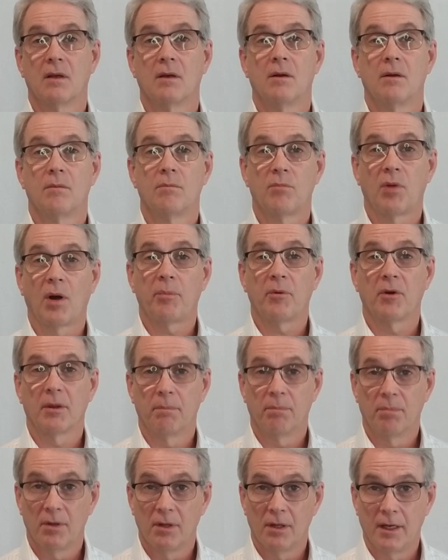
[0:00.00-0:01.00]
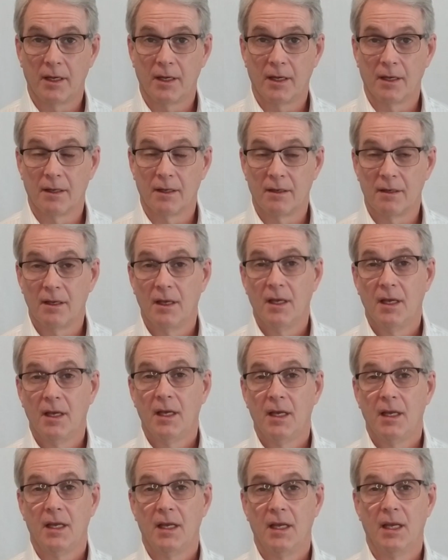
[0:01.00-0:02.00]
Properly planned
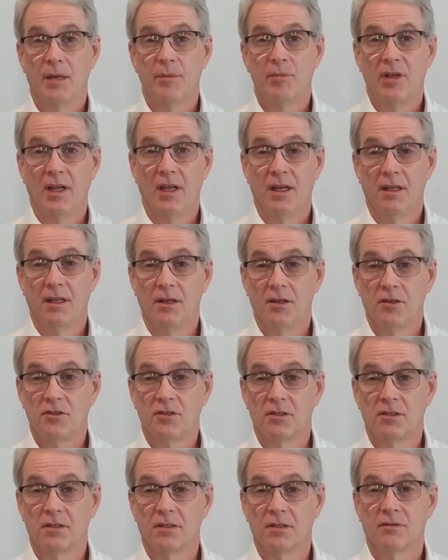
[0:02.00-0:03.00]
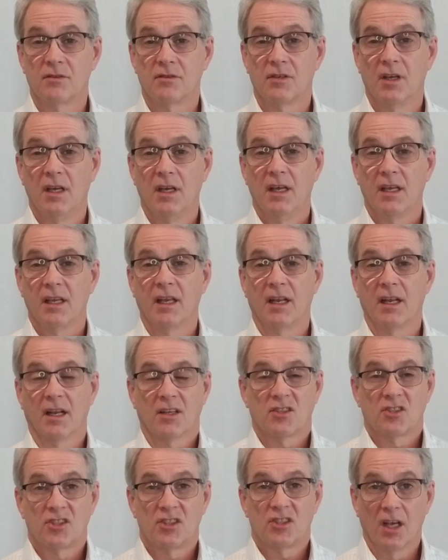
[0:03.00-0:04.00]
M&A initiatives can
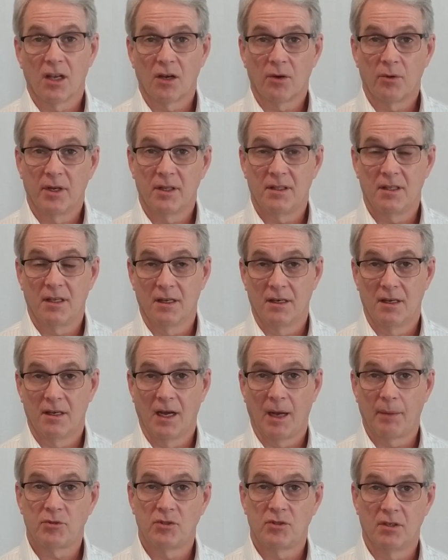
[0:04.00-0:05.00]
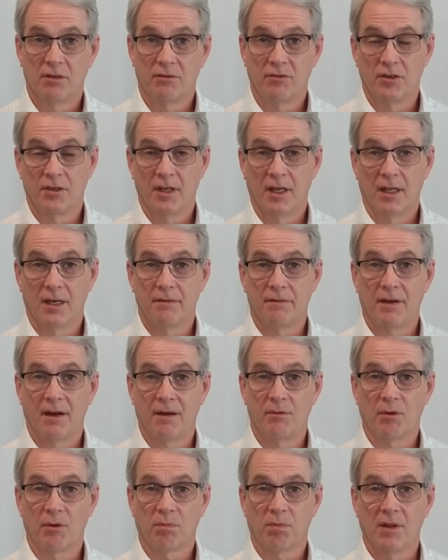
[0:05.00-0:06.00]
accelerate the adoption of your data
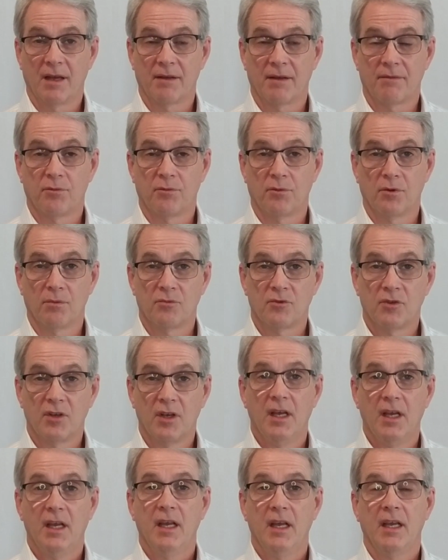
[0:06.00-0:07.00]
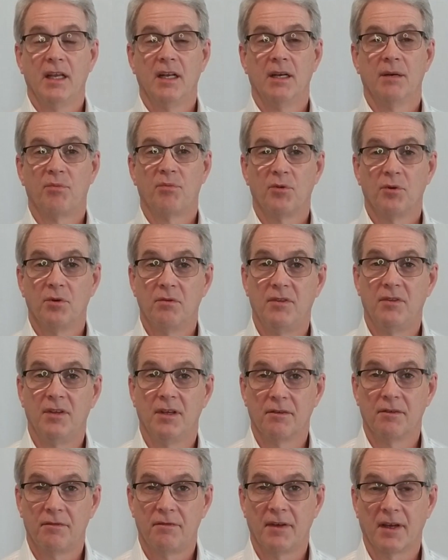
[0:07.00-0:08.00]
fabric platforms and improve the
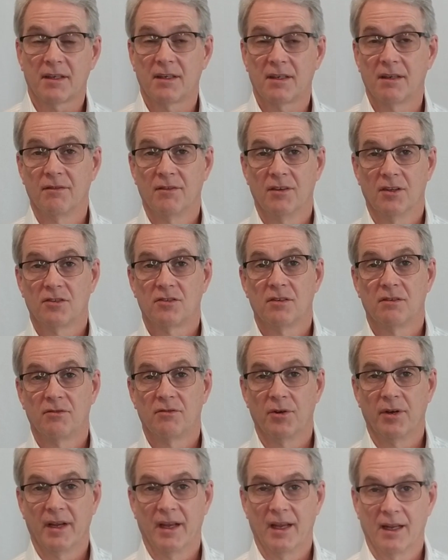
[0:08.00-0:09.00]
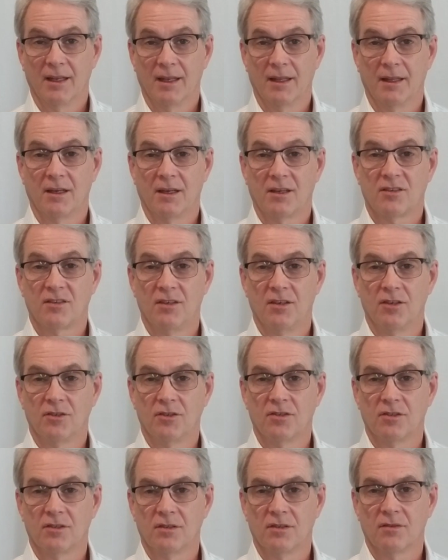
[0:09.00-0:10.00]
effectiveness of your analytics
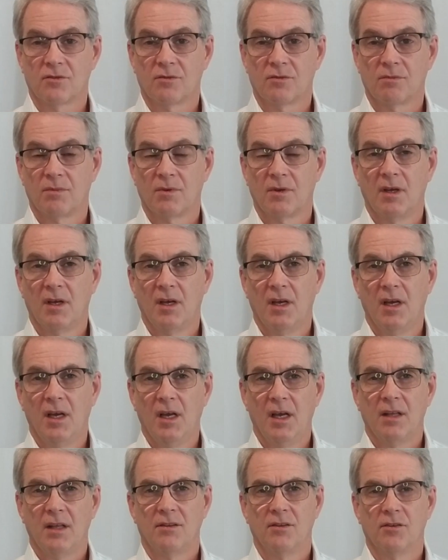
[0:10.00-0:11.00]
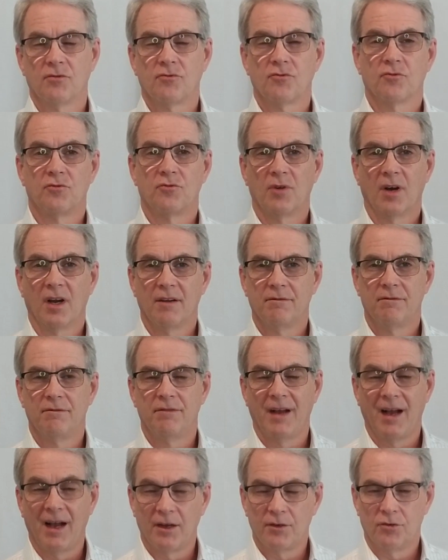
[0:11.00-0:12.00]
initiatives. This will drive
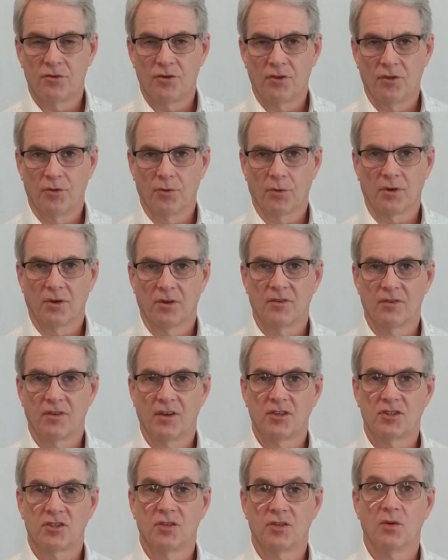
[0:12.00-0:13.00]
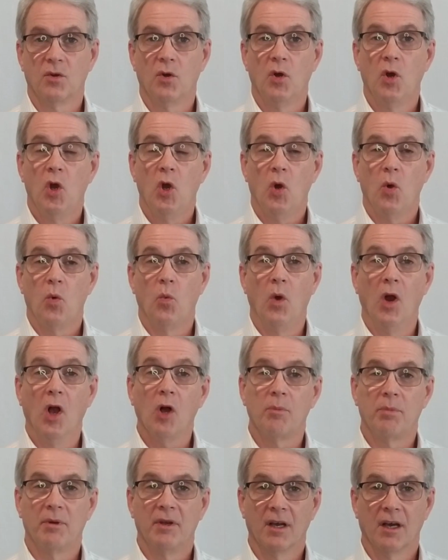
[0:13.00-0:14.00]
value to the organization well
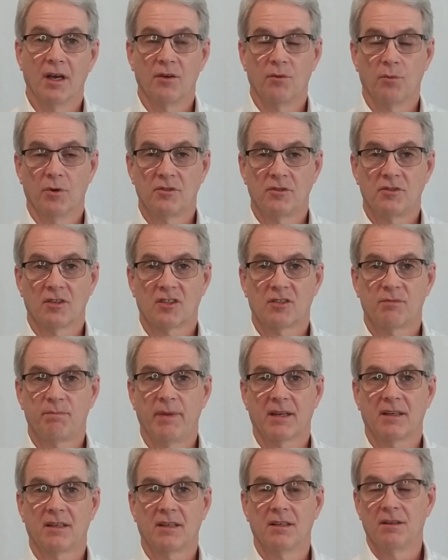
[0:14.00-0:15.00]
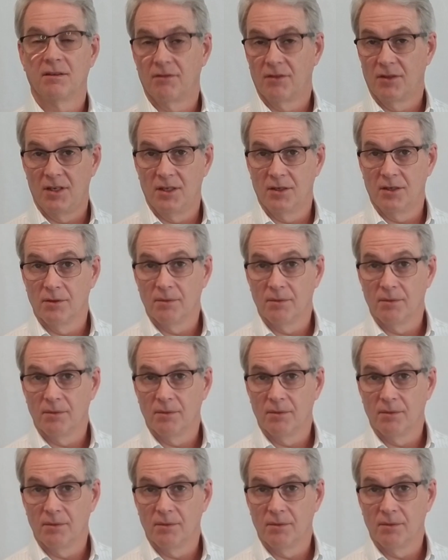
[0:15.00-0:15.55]
beyond what's expected of the deal.